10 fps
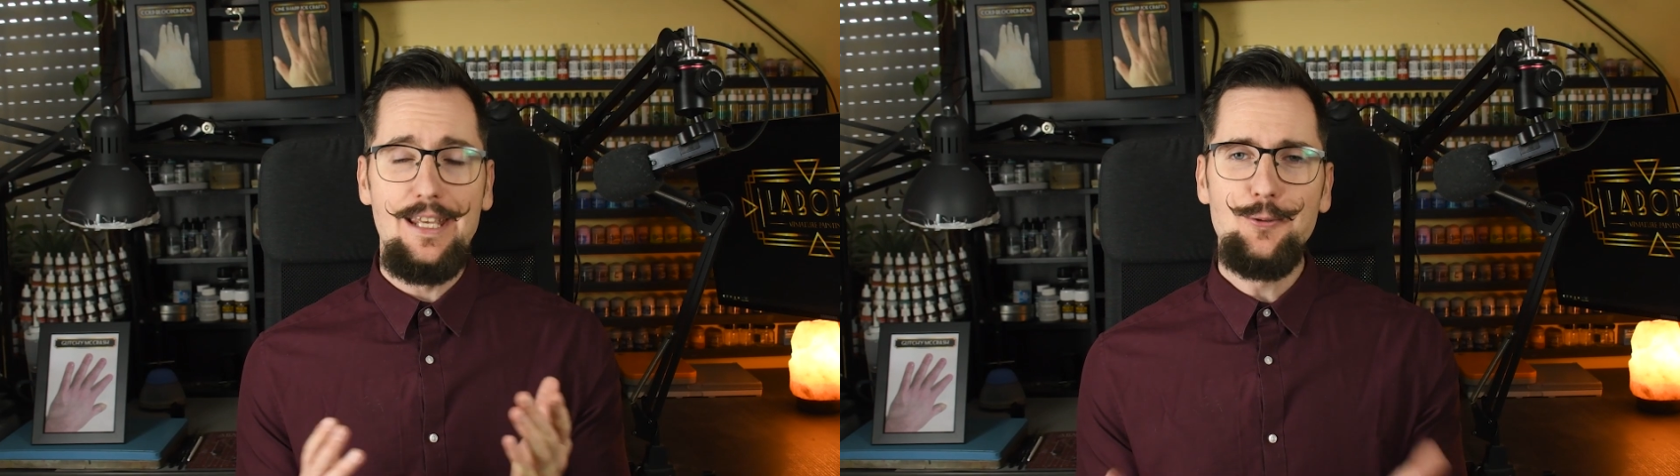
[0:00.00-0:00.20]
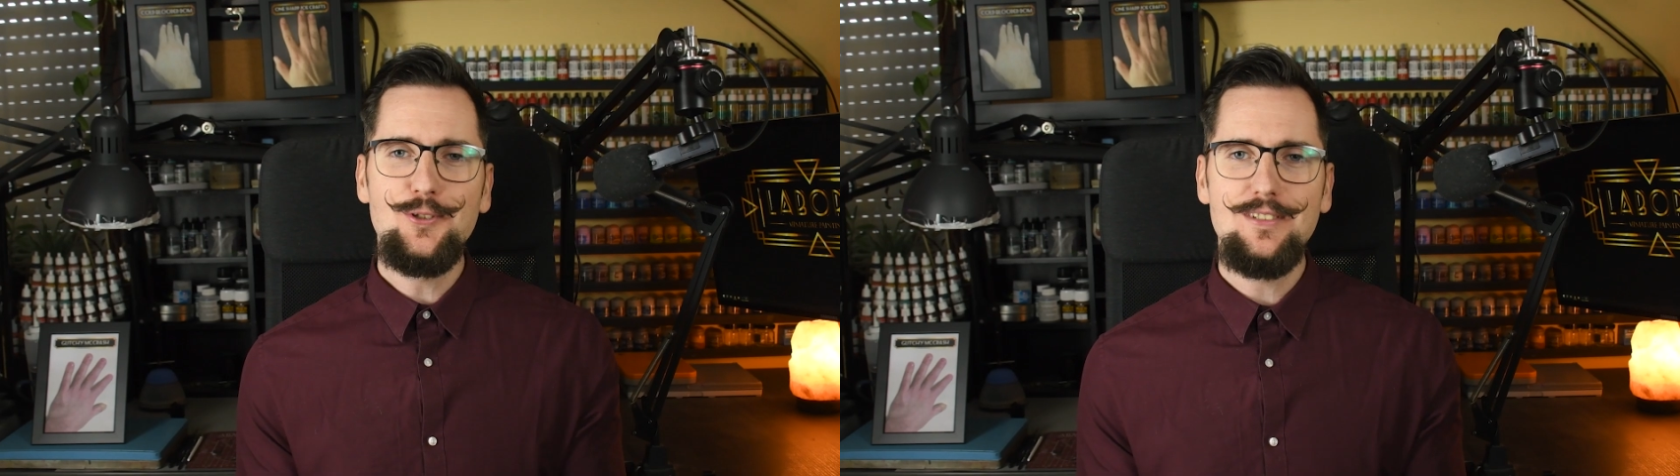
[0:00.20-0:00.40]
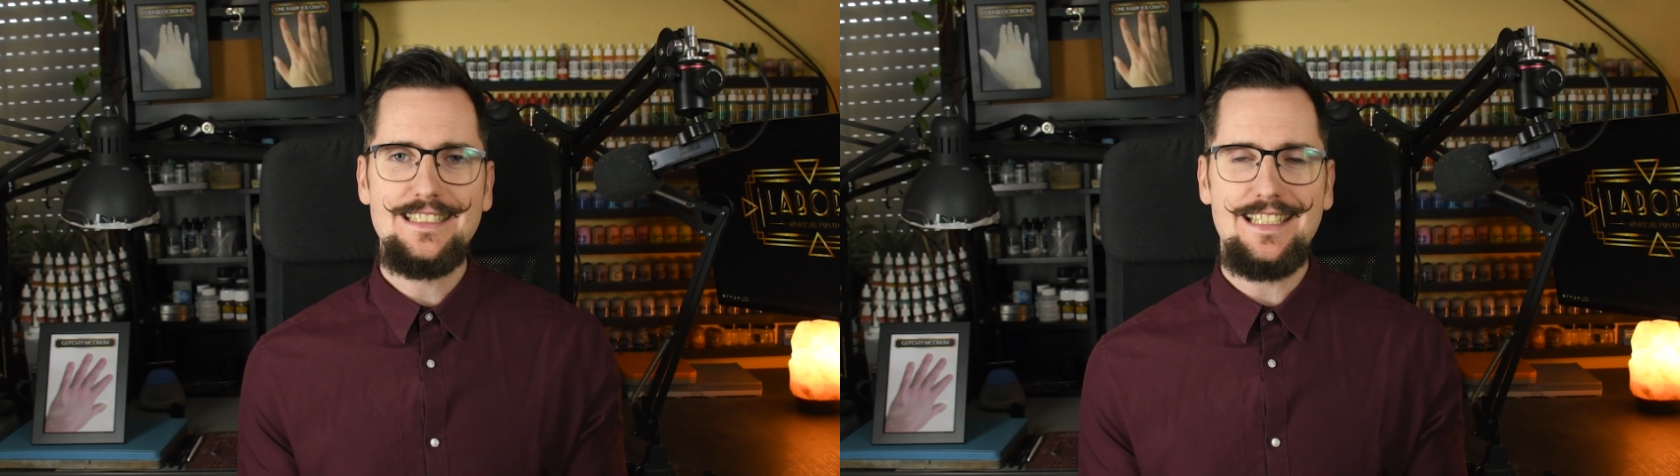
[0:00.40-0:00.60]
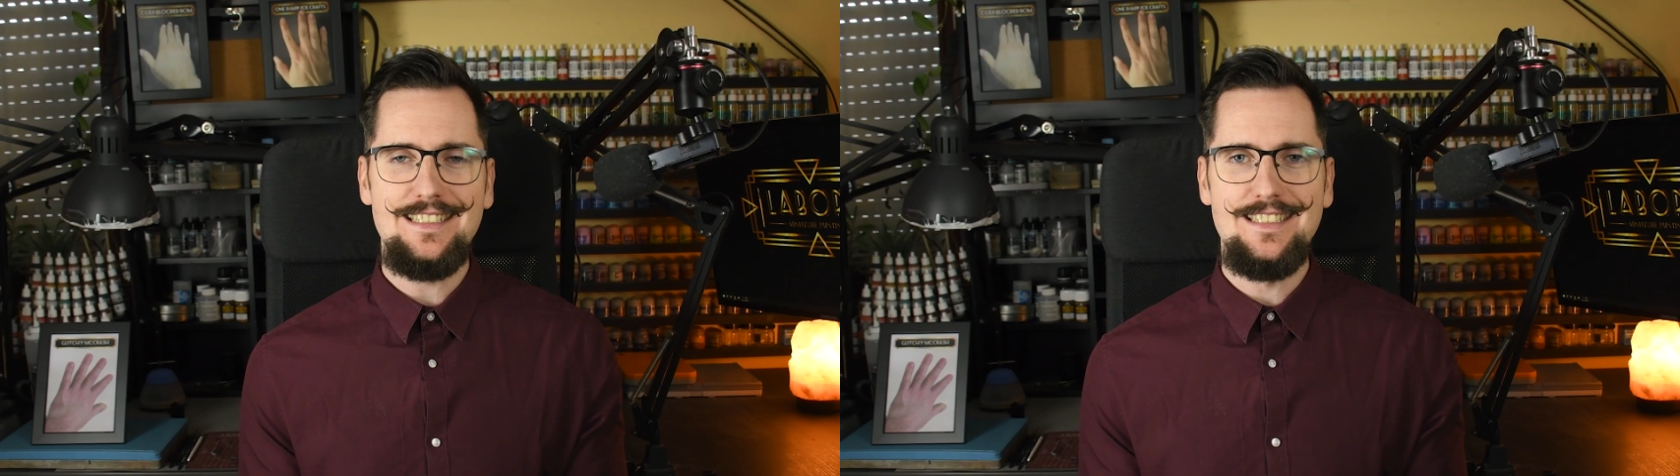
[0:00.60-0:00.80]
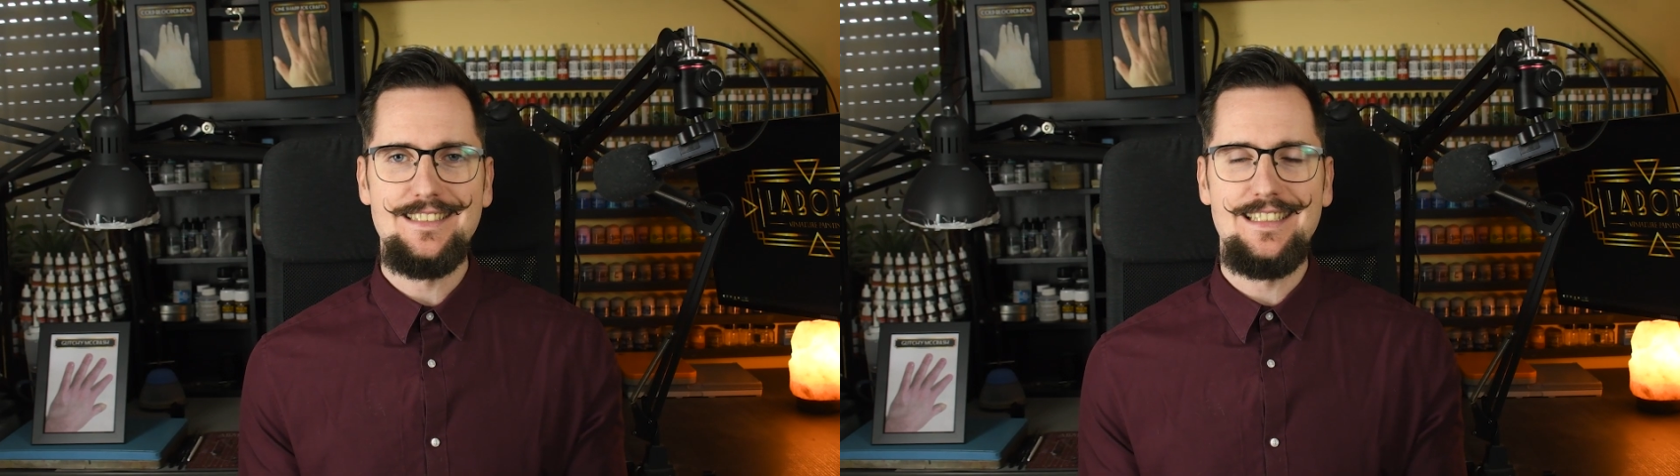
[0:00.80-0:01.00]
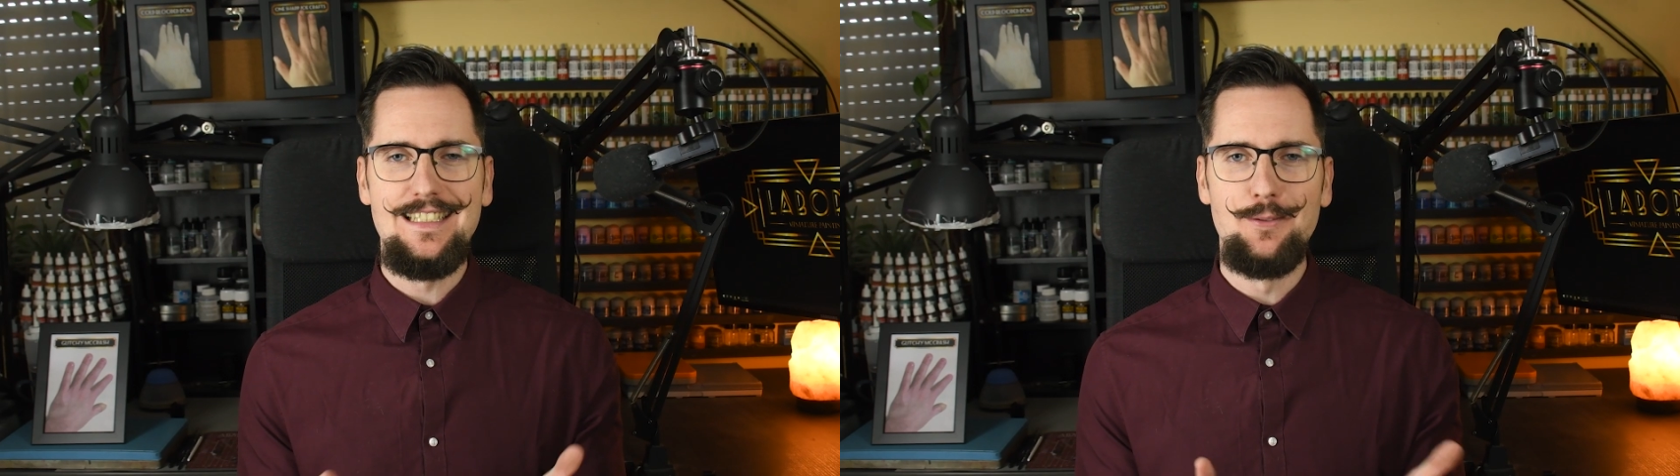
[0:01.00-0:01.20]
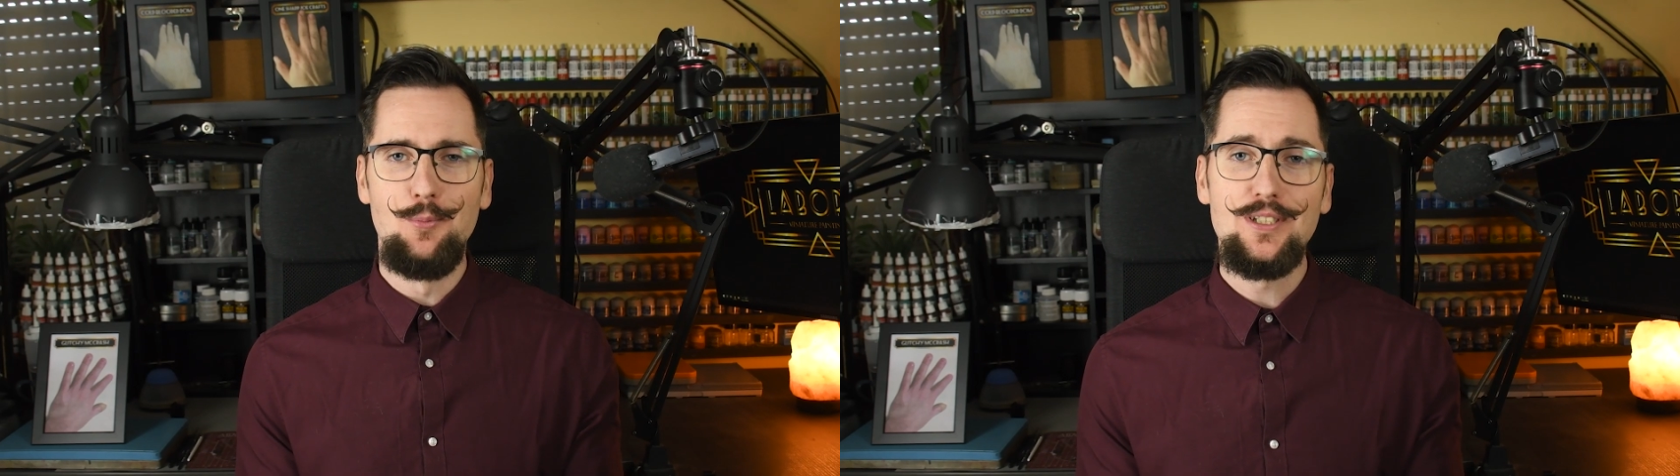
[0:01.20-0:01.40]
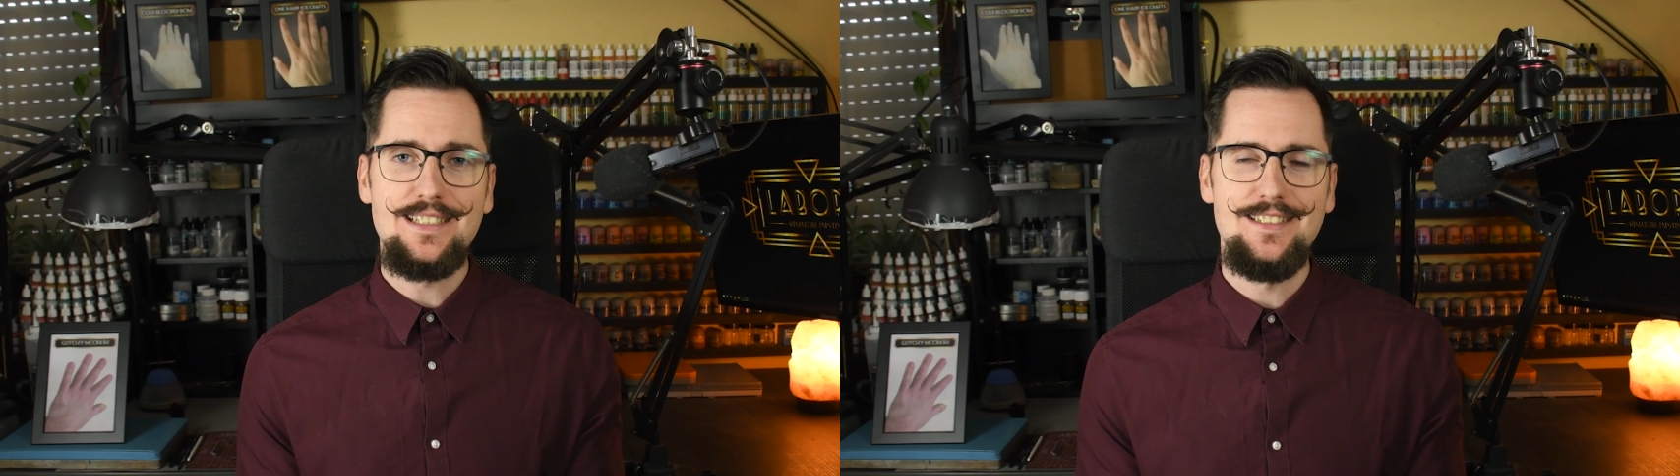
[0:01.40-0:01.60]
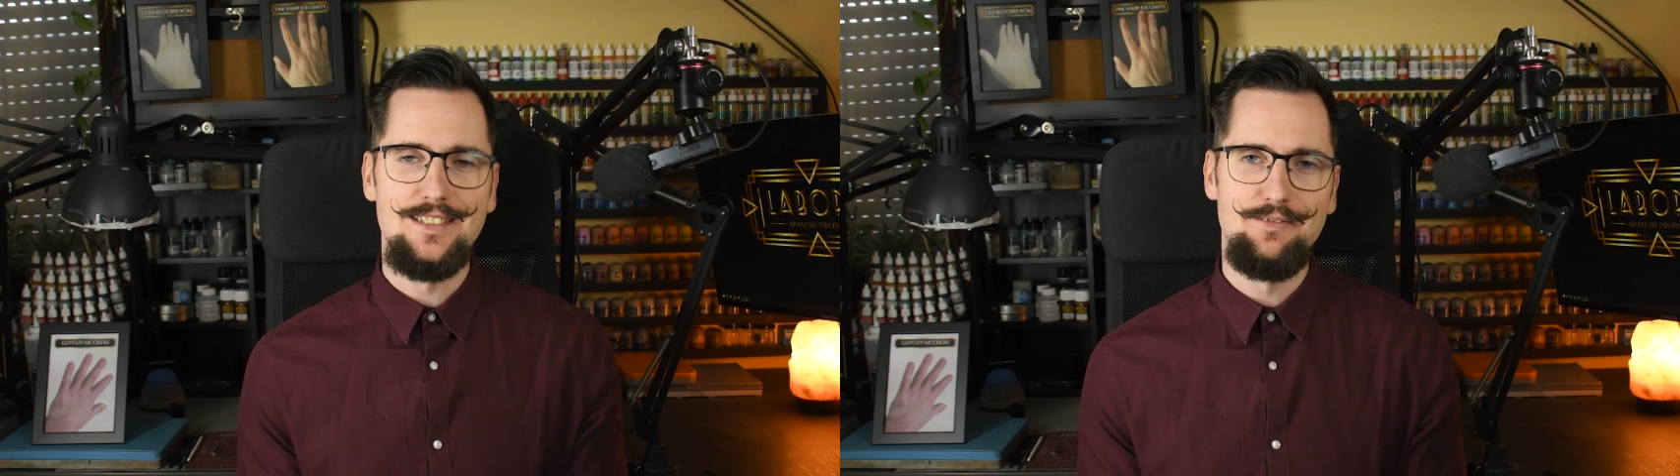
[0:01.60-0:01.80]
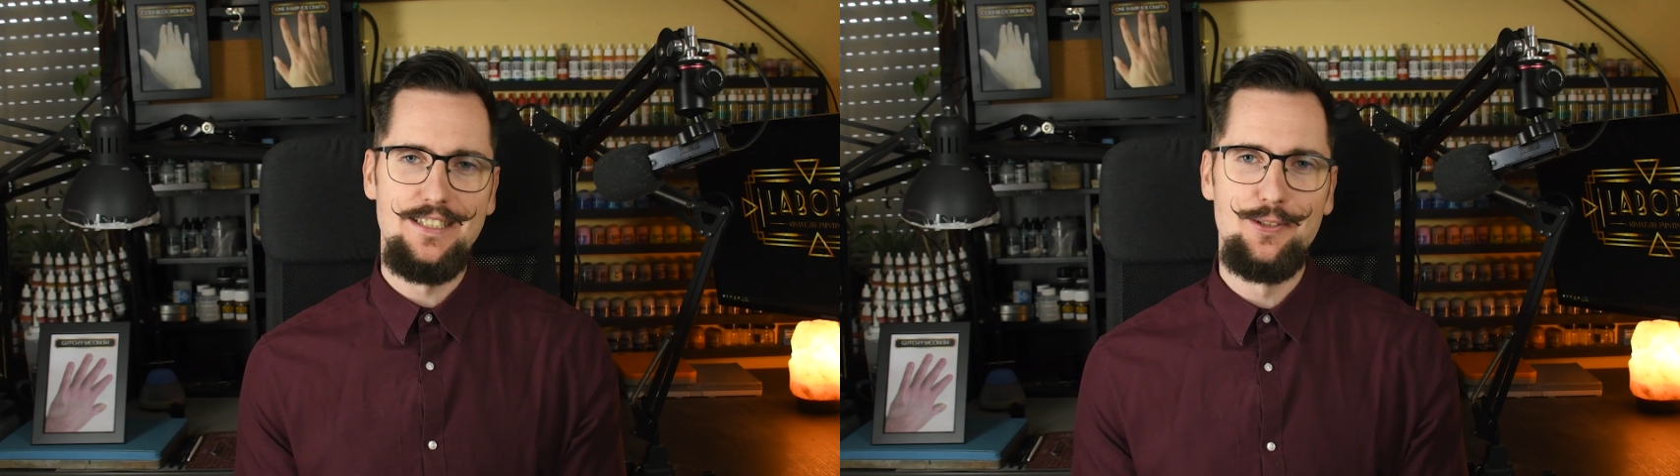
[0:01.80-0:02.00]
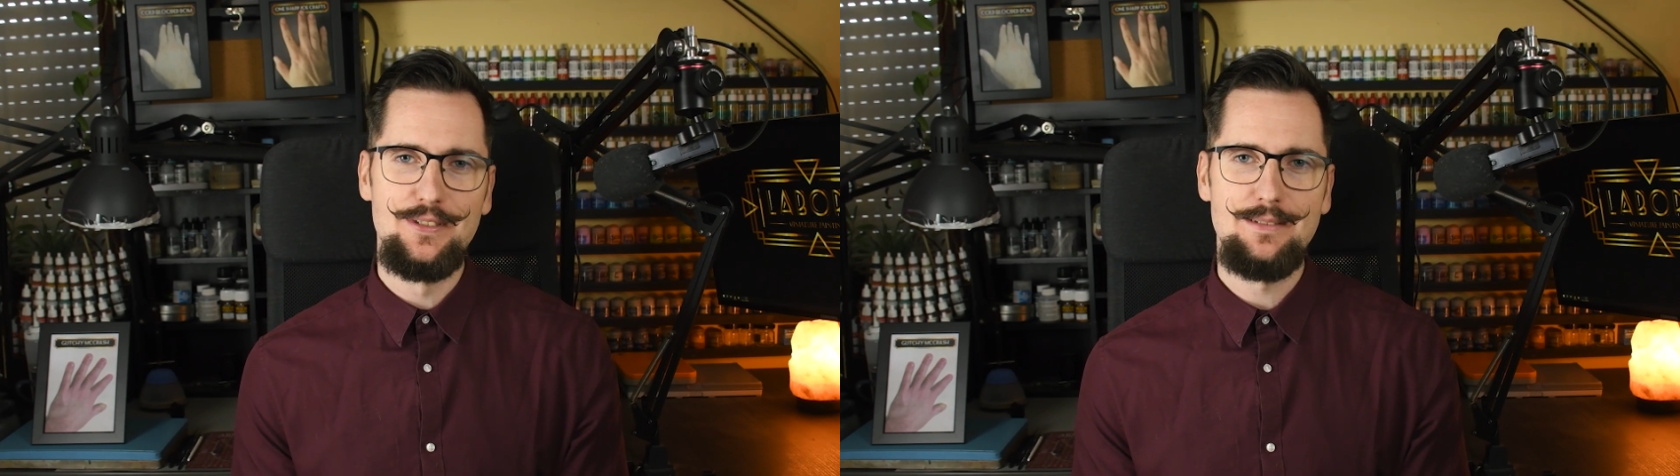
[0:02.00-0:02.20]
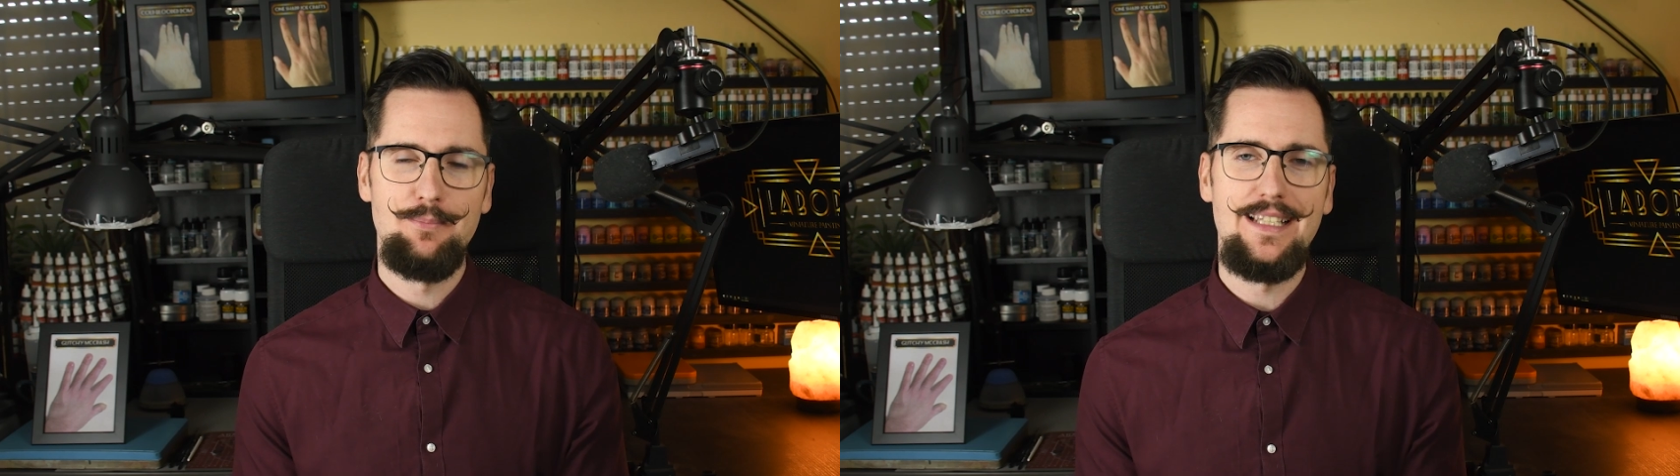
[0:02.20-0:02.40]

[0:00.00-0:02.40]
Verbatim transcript: I usually say this in the most recent videos,